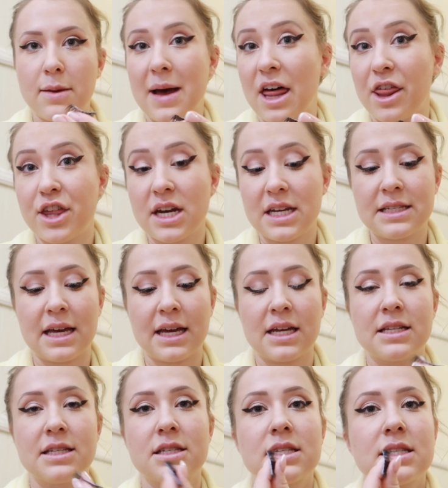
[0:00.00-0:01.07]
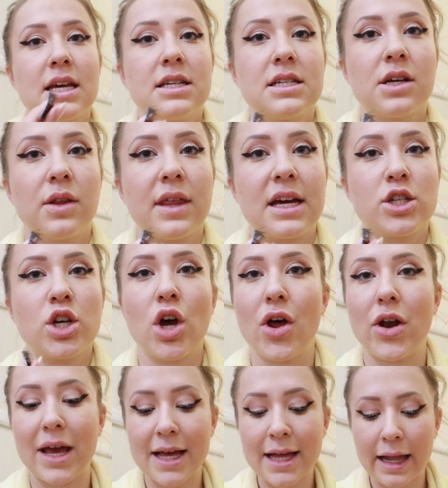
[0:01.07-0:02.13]
about 30 seconds until they
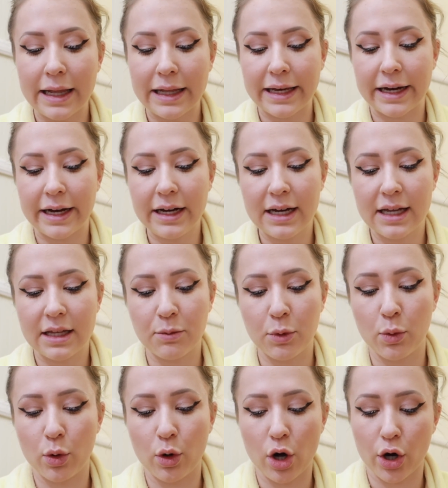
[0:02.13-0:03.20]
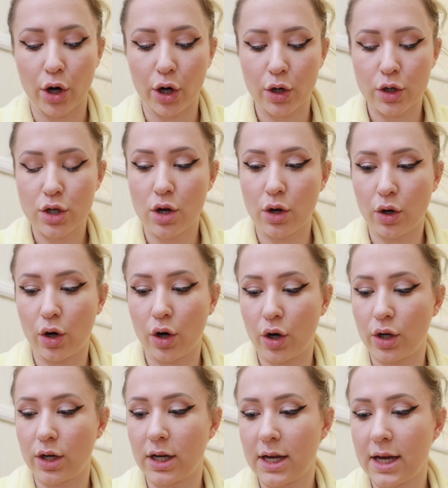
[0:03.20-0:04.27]
turn clear, and then we will go
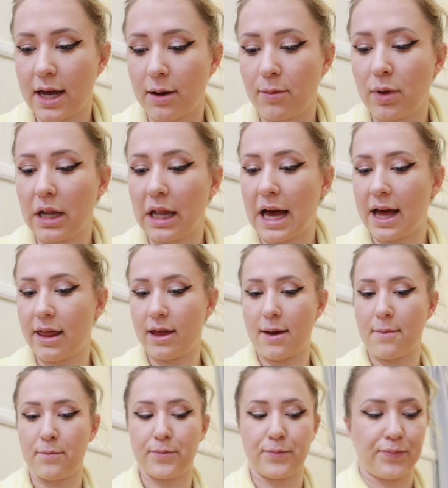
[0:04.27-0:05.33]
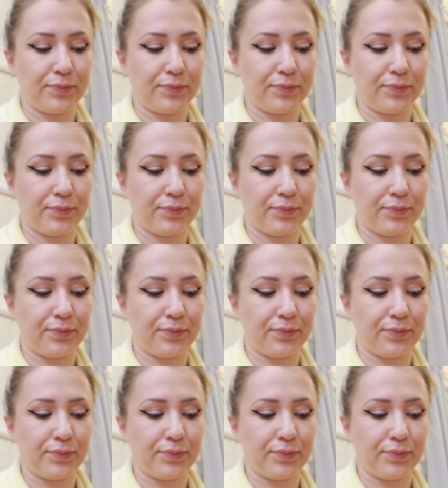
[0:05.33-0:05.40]
on and apply them.